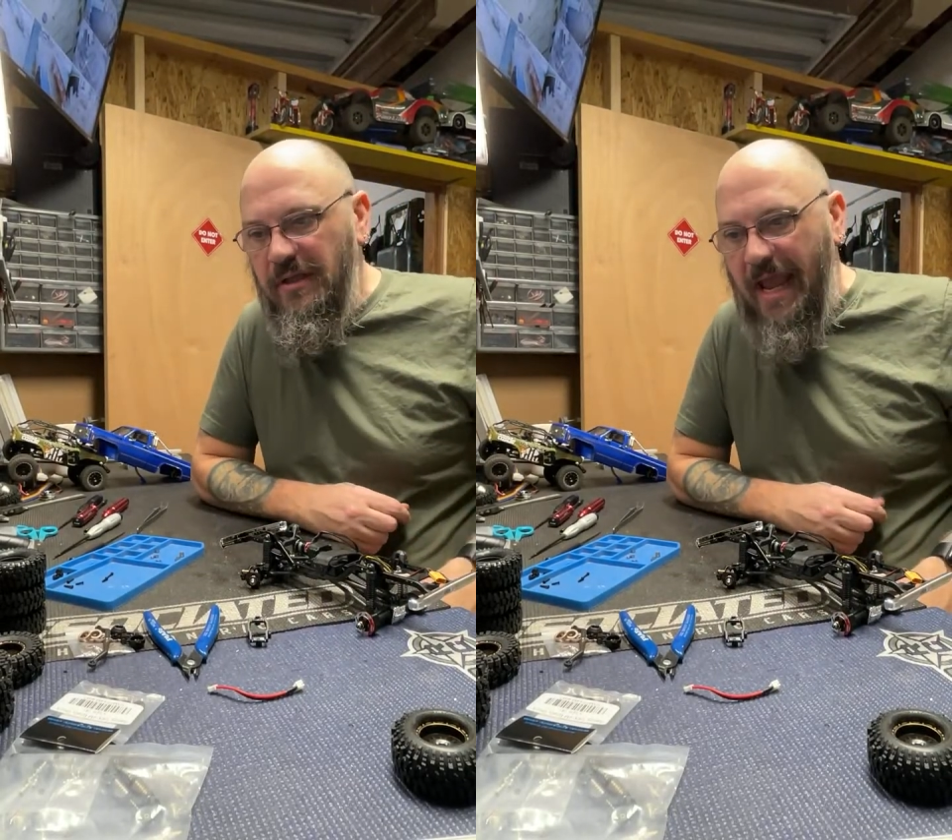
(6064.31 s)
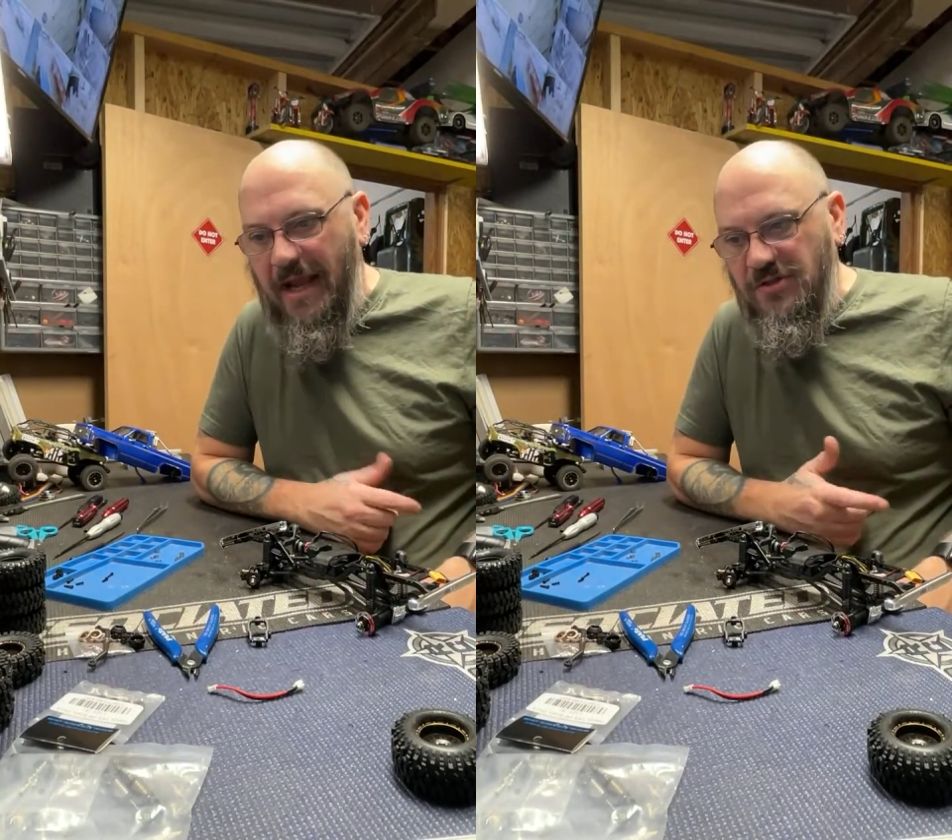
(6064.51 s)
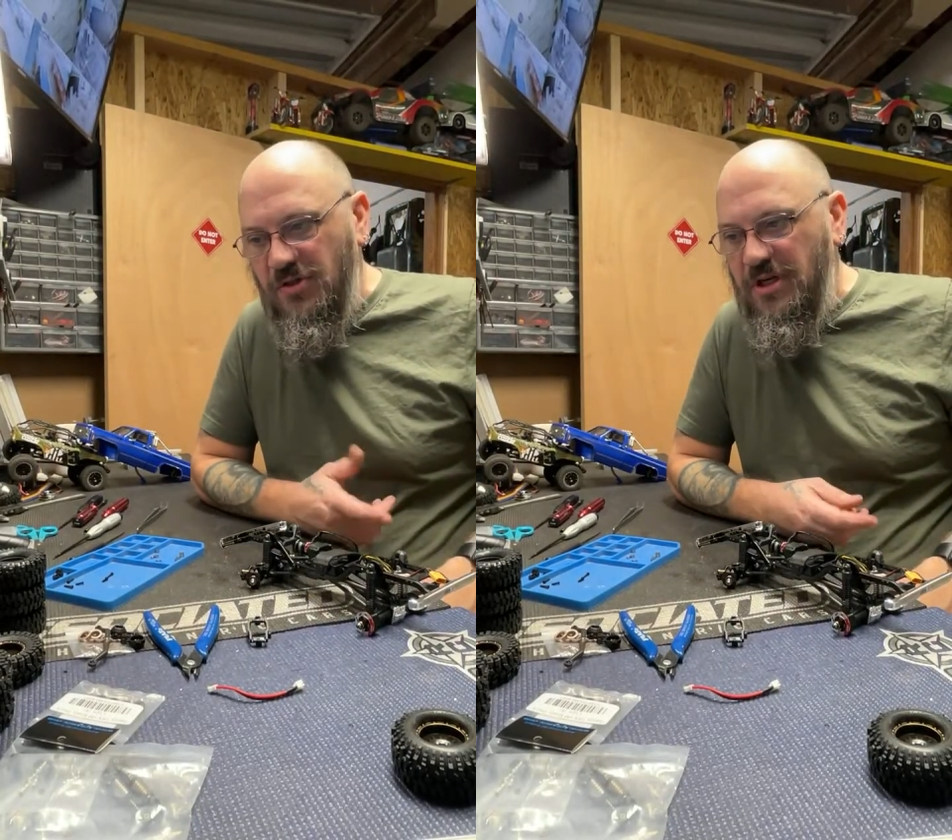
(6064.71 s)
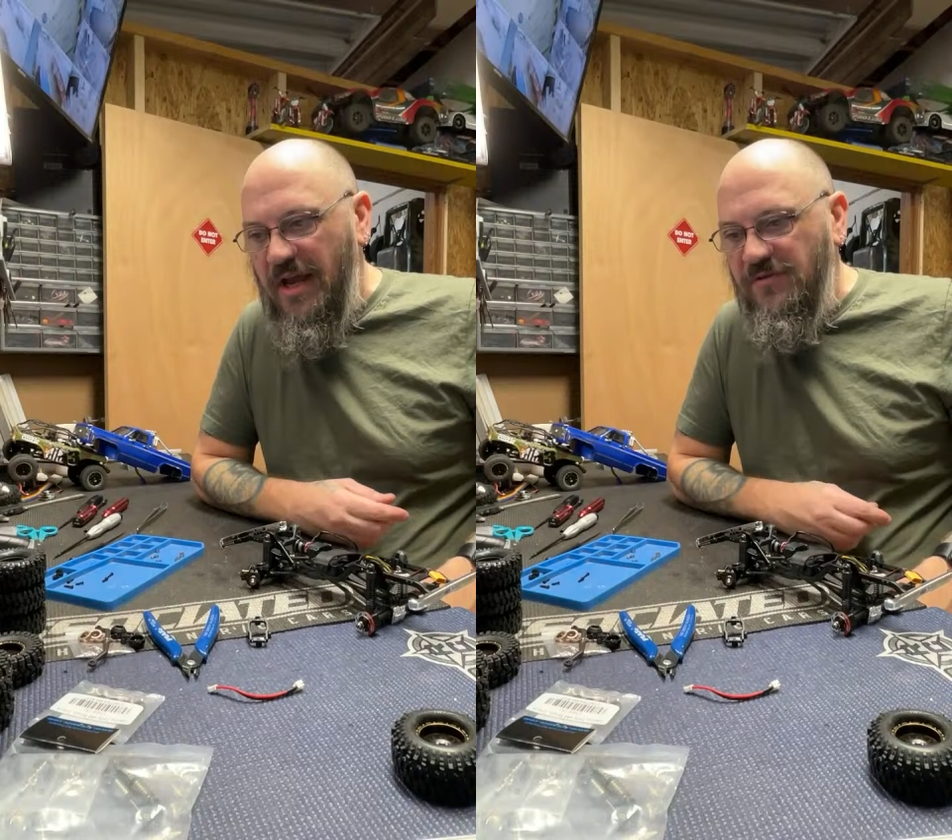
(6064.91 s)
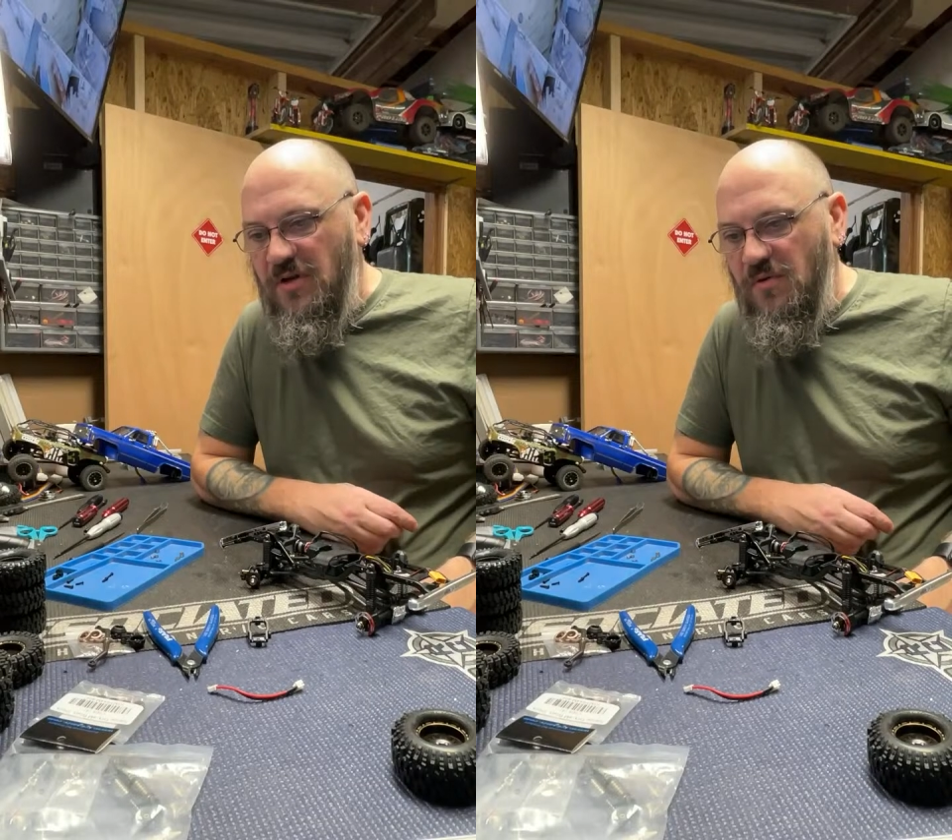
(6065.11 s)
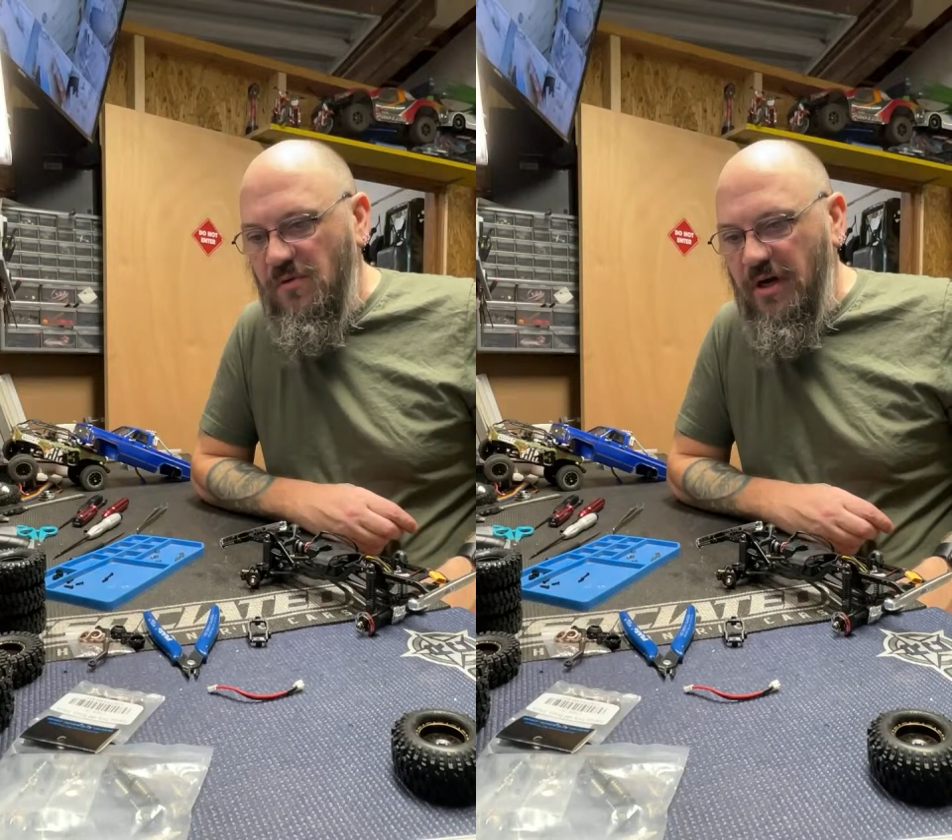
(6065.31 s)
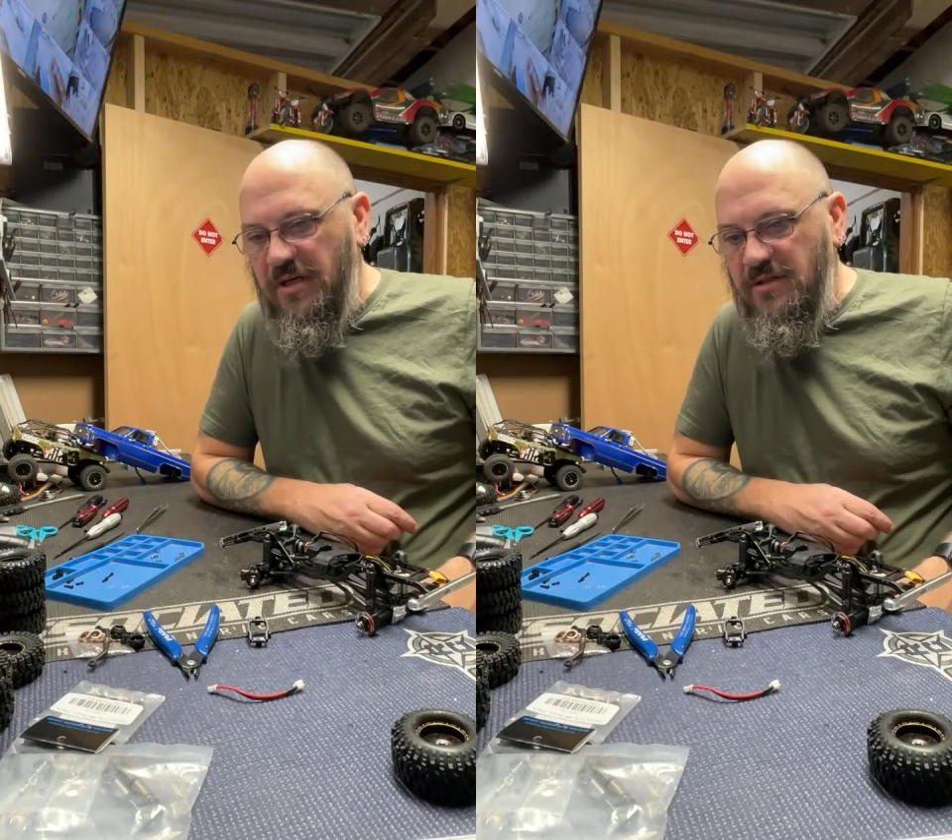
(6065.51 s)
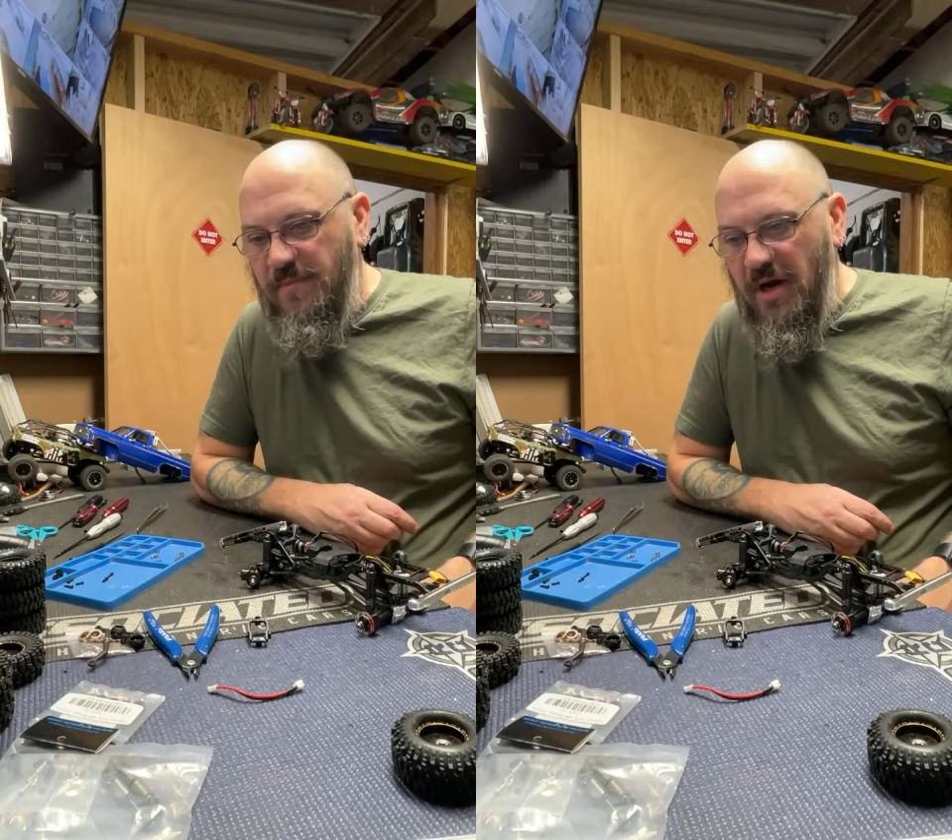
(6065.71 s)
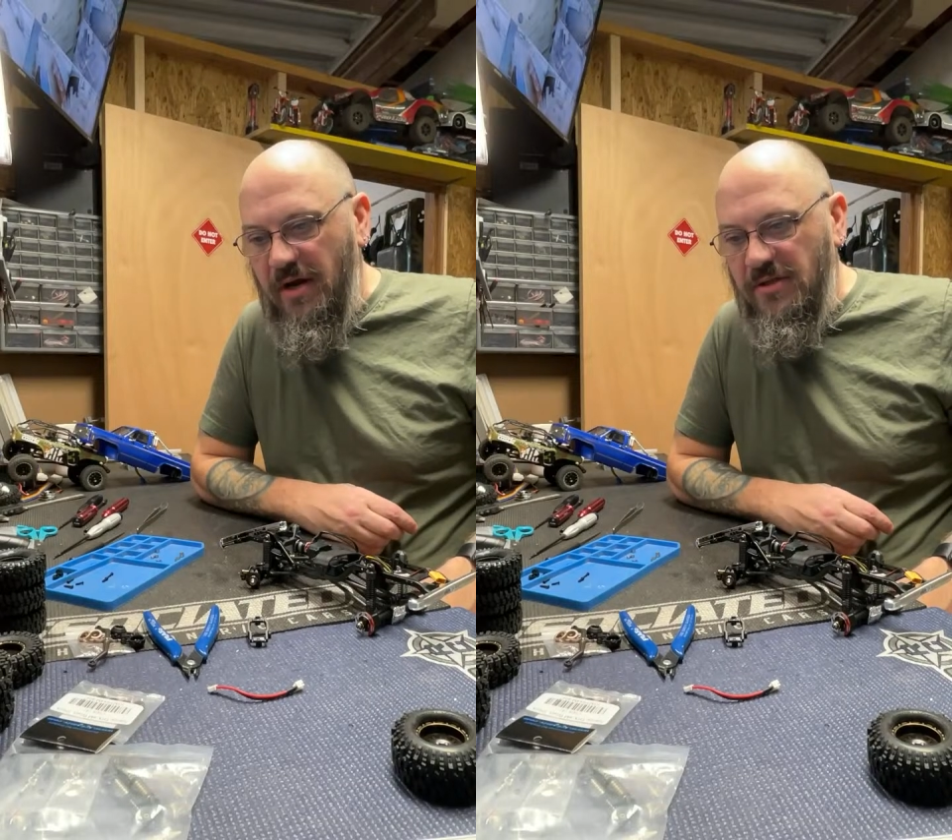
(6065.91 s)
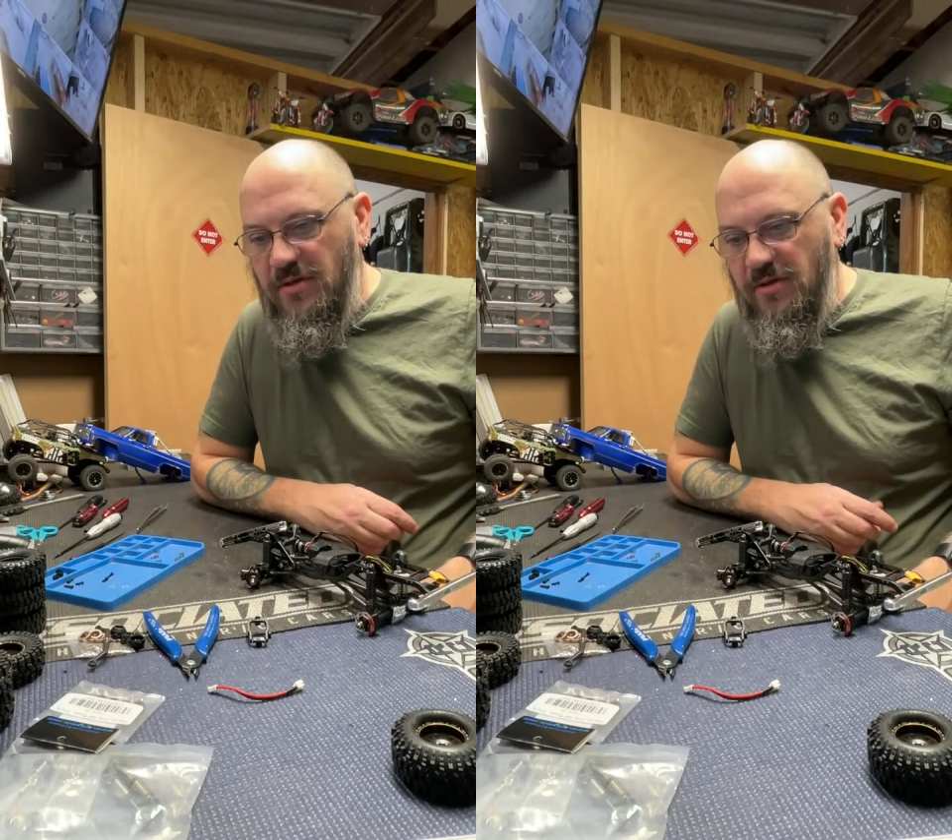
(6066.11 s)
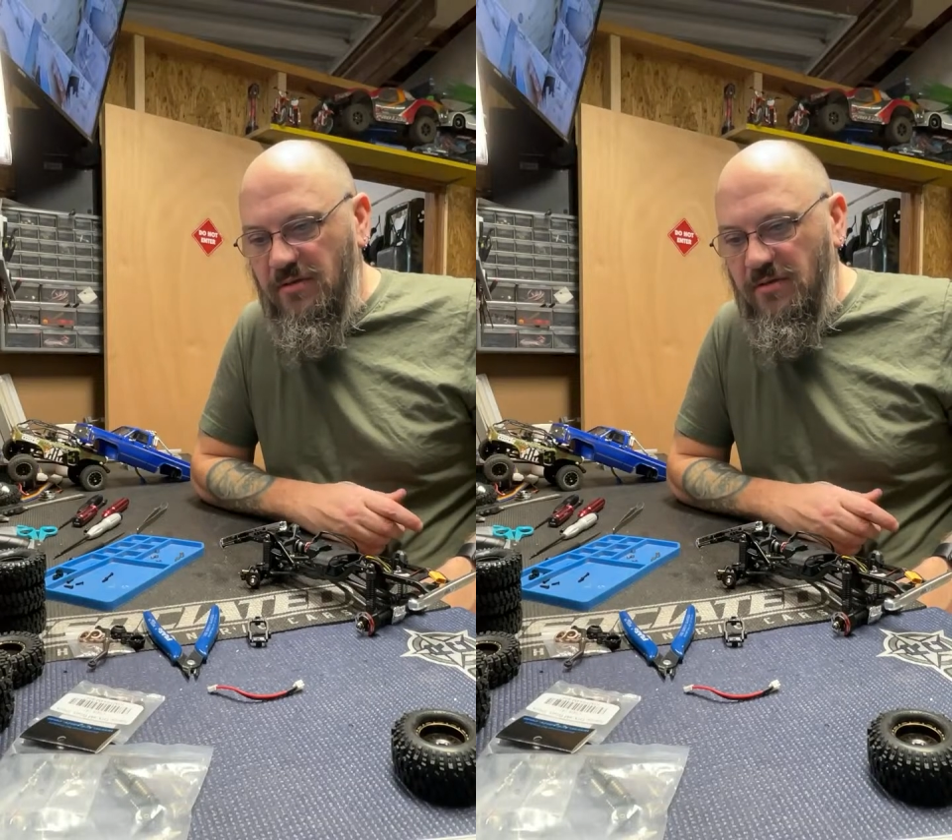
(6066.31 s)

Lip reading: The axle shafts don't work because the bearings or